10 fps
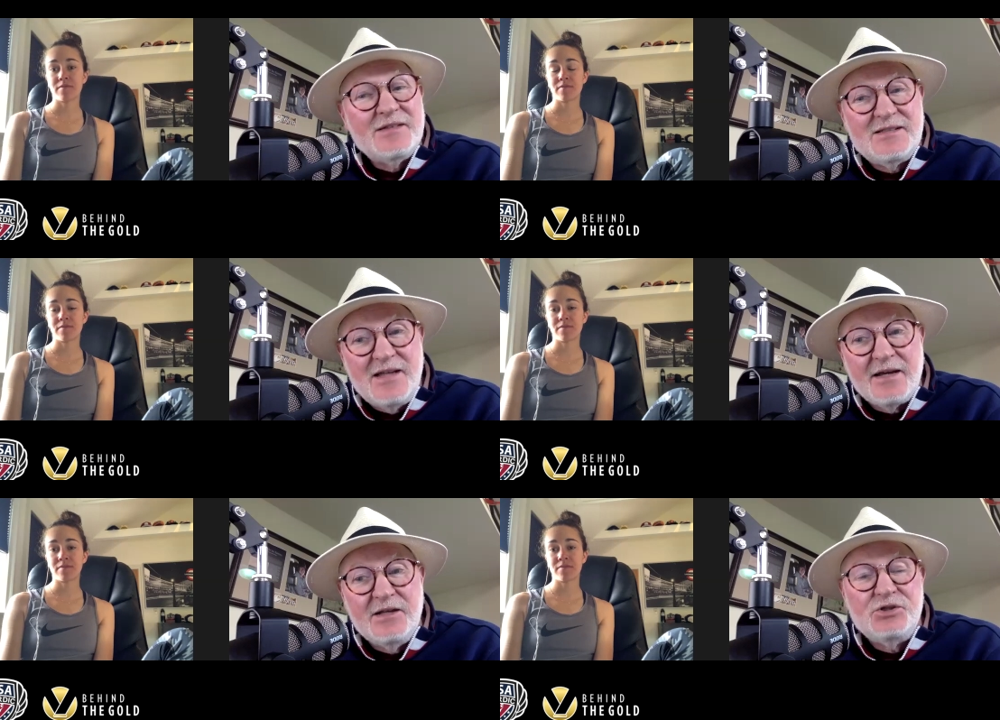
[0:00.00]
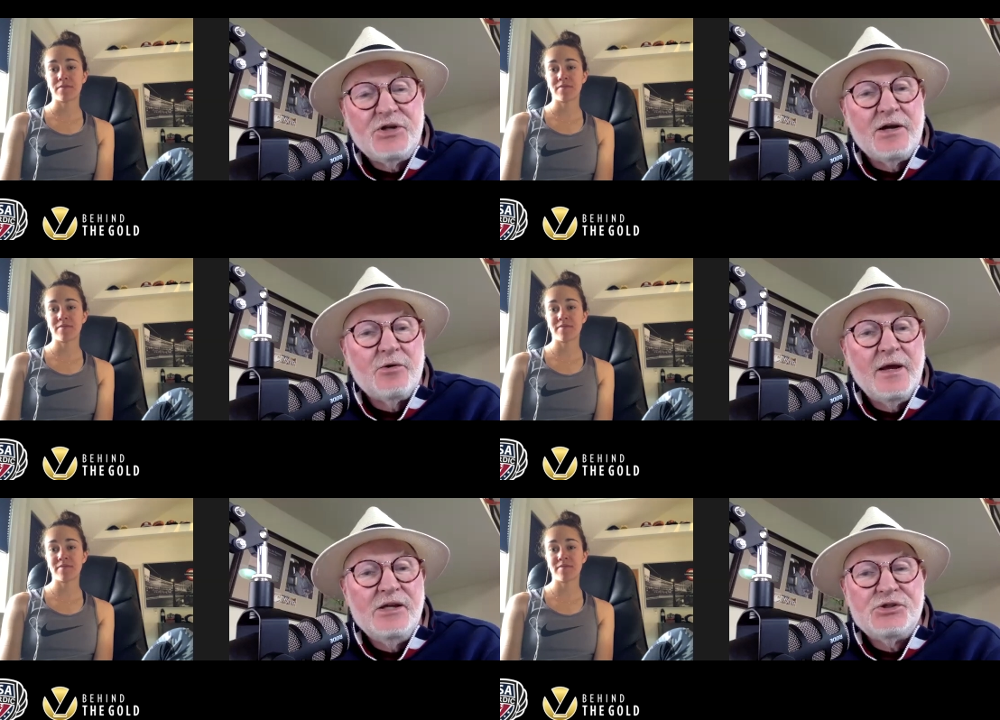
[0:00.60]
Speaker 1: second
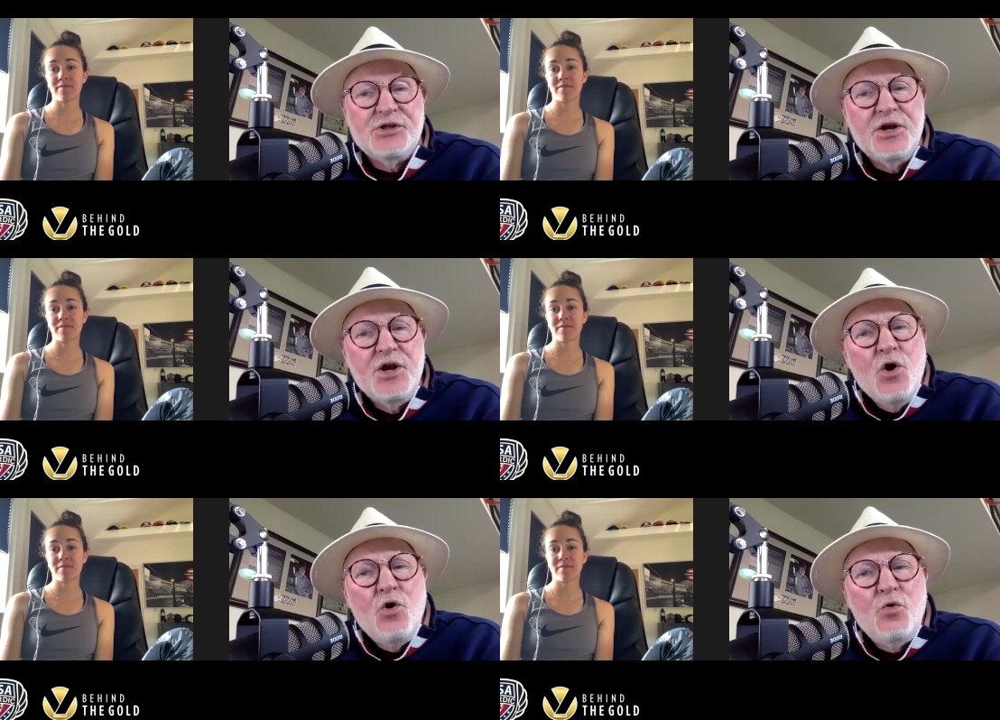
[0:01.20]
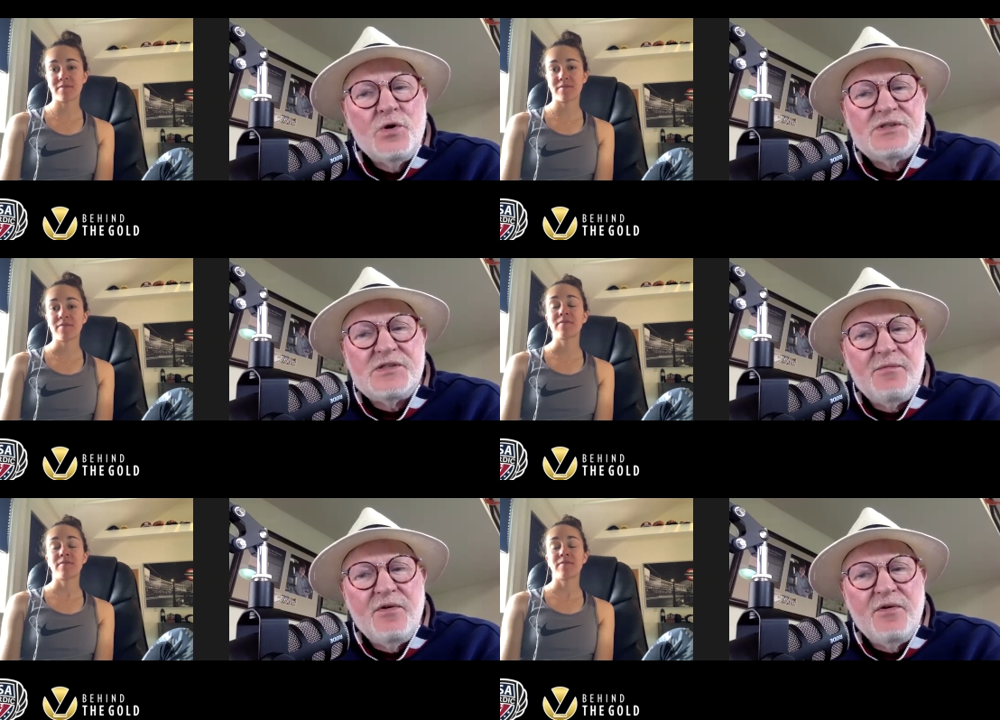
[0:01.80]
generation. Who were some